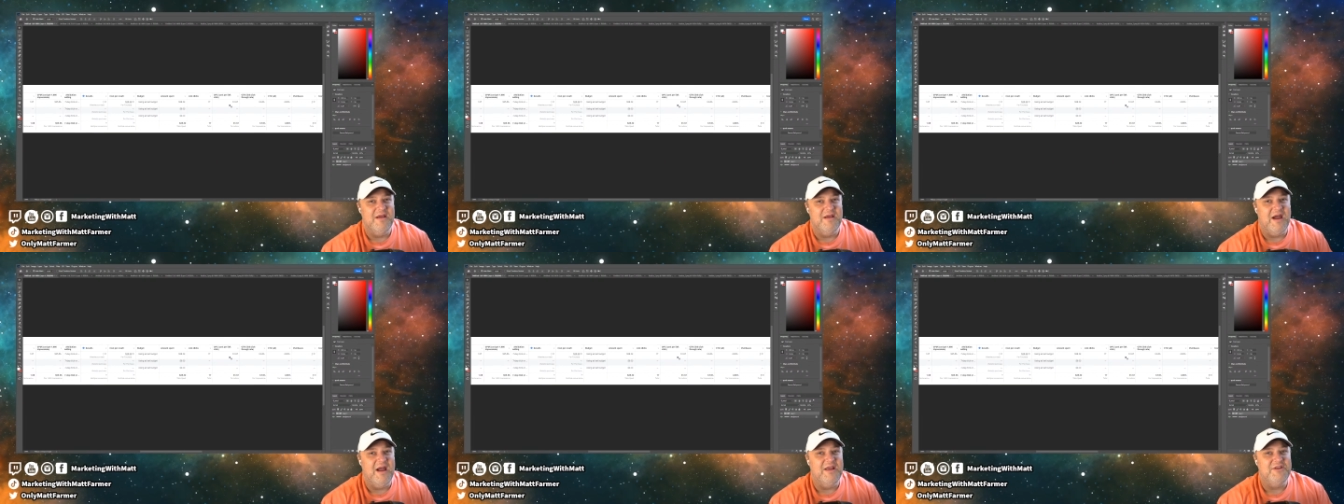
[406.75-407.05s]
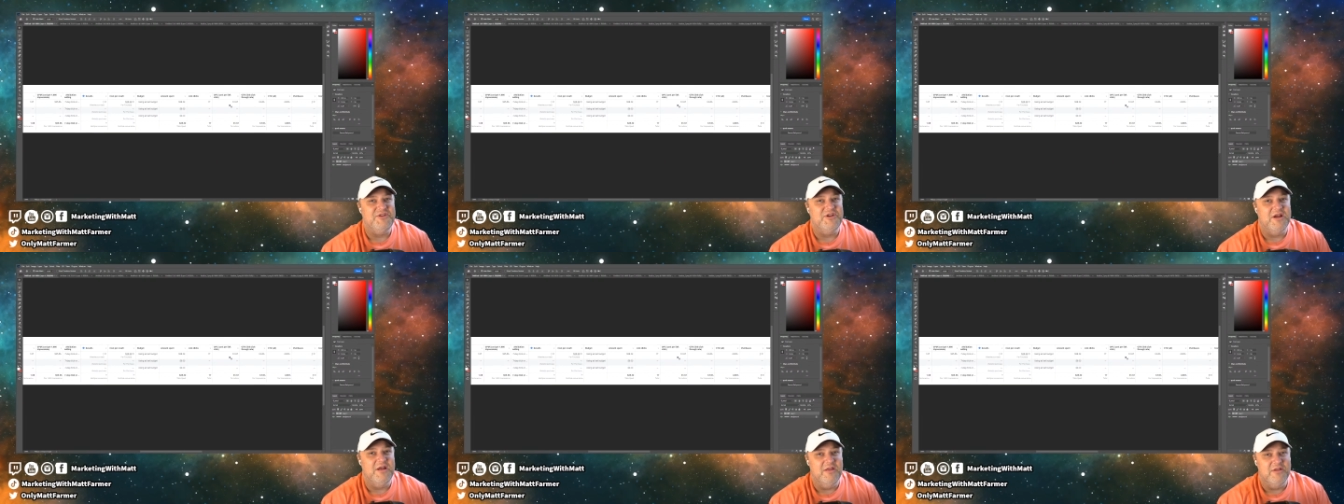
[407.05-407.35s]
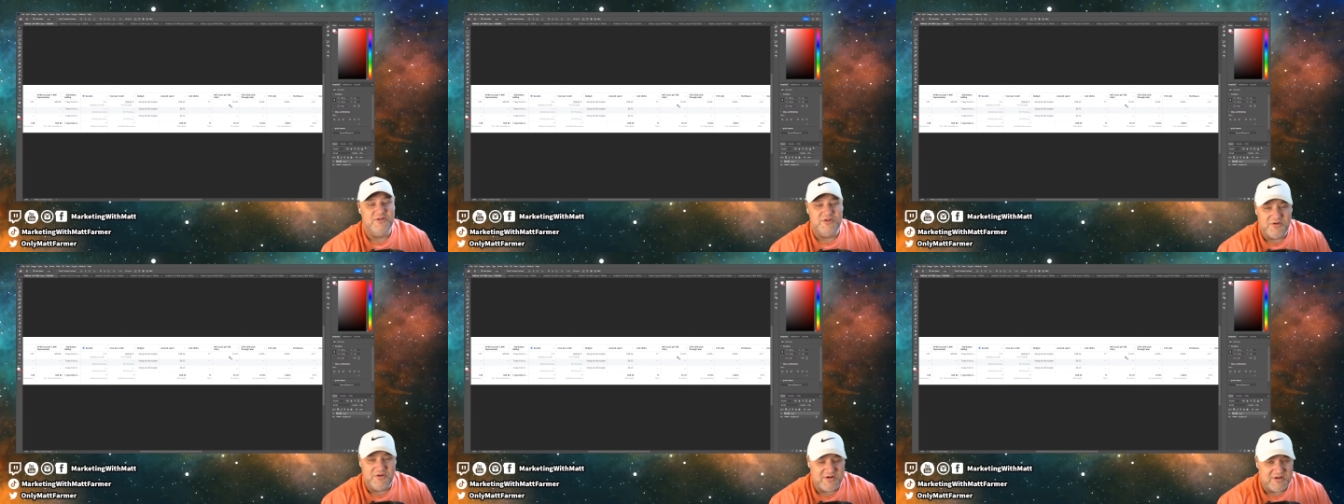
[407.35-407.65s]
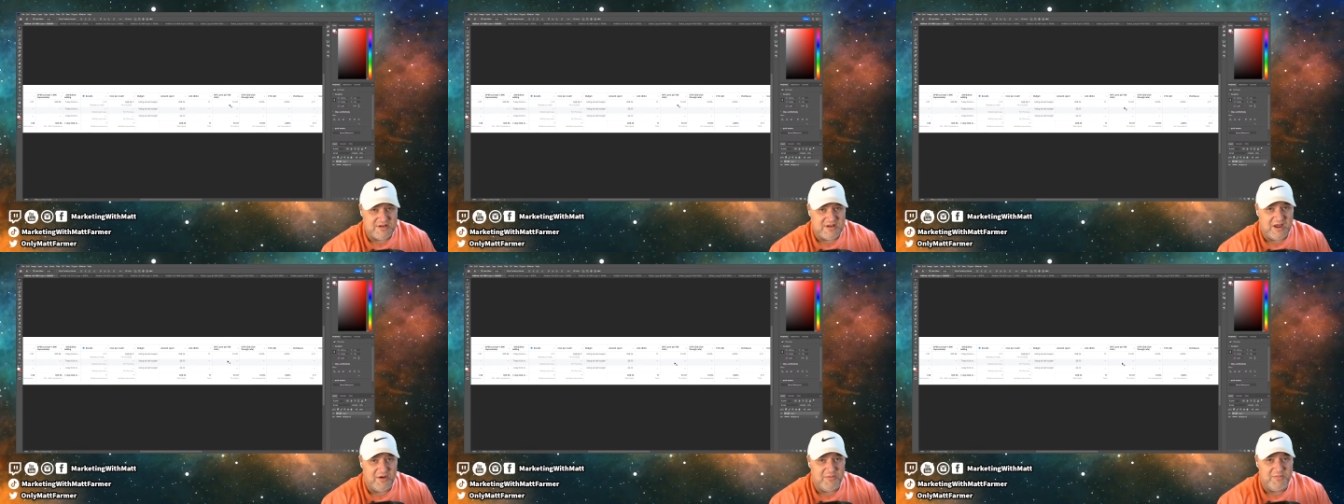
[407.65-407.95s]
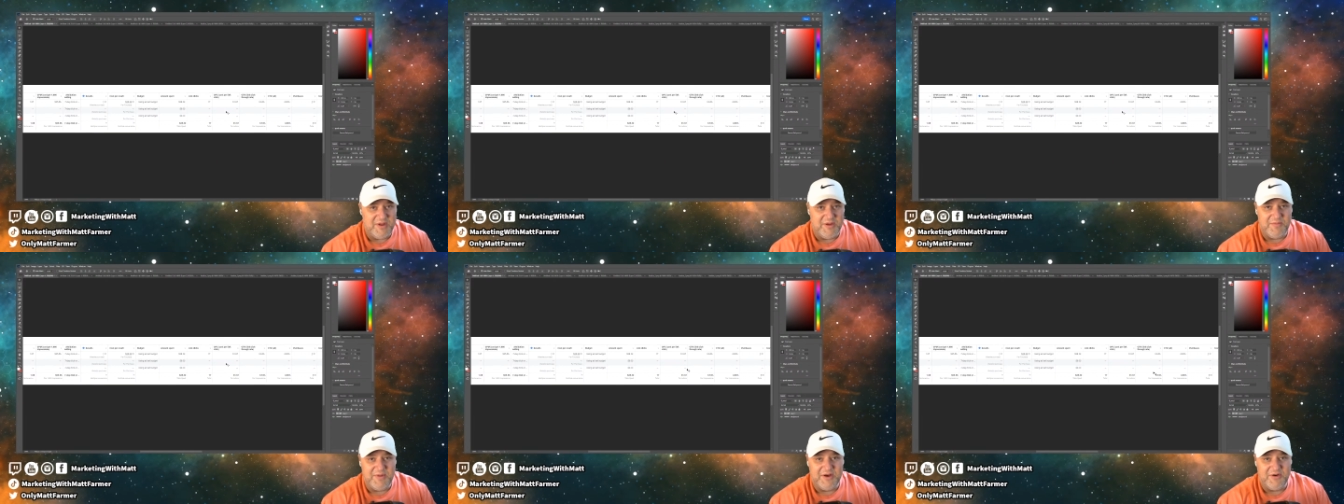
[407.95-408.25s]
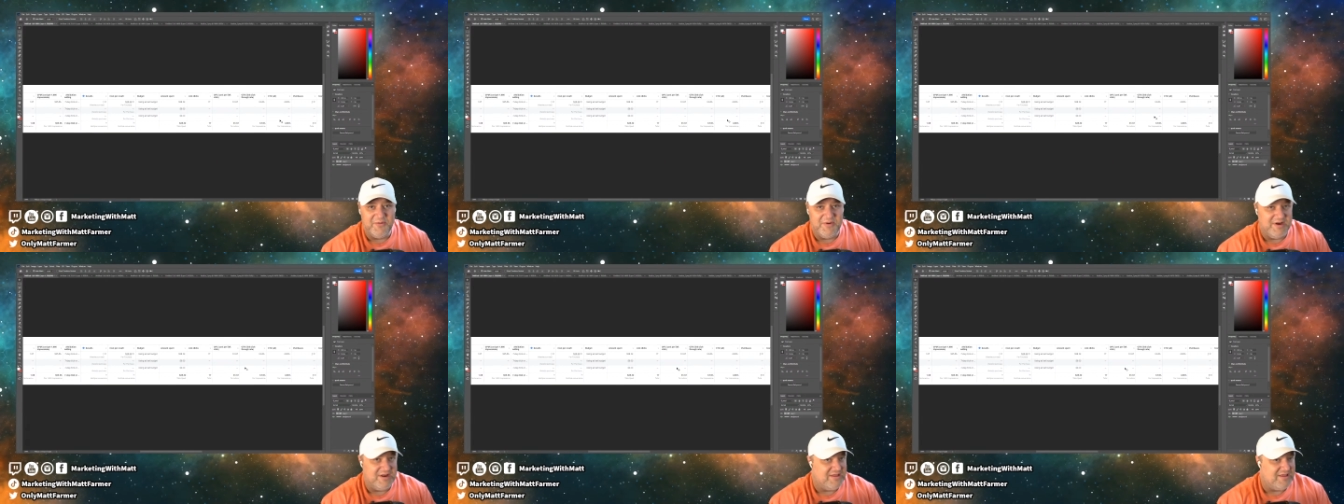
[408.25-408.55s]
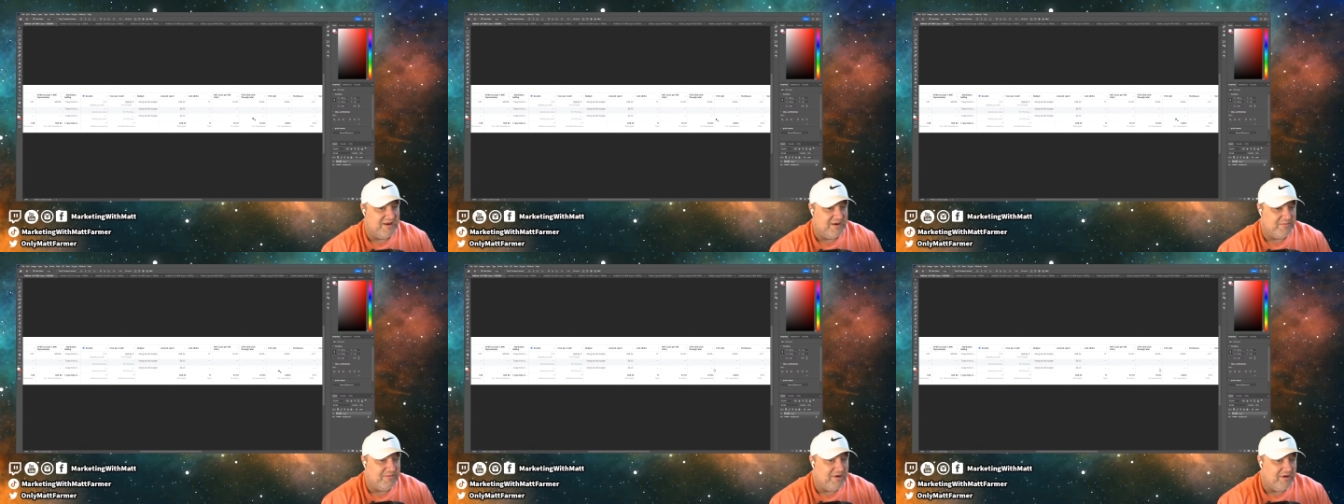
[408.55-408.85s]
I challenge you to tell me a better way to
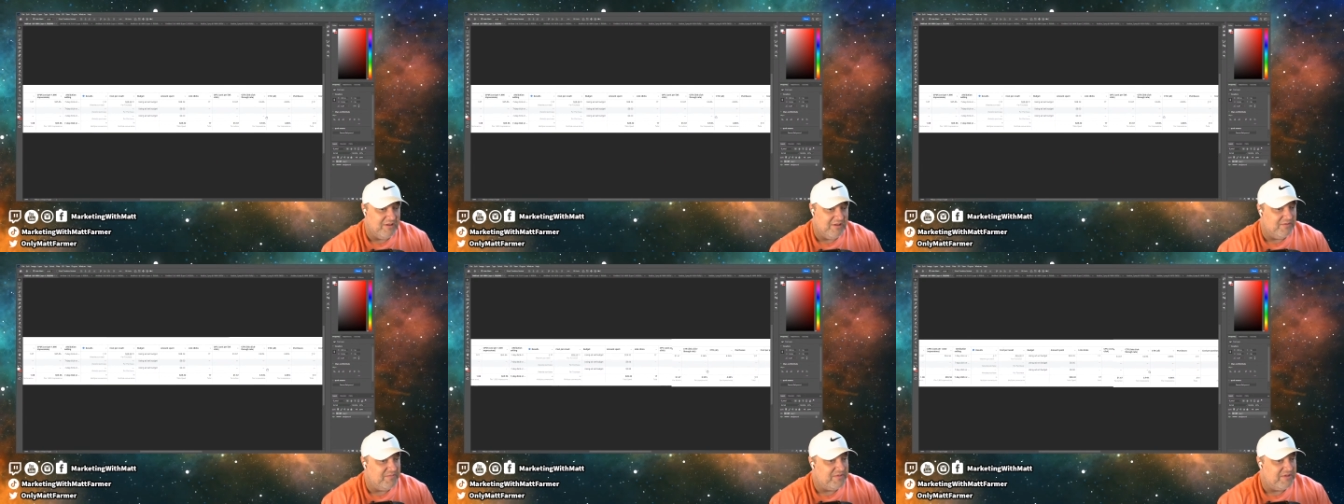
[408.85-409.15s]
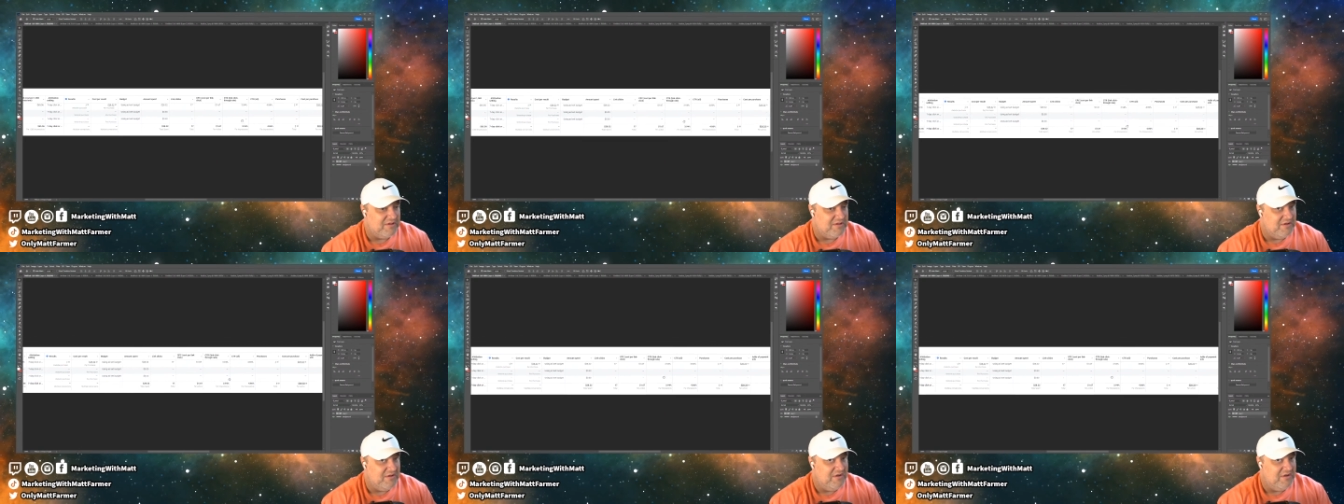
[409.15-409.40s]
set up columns,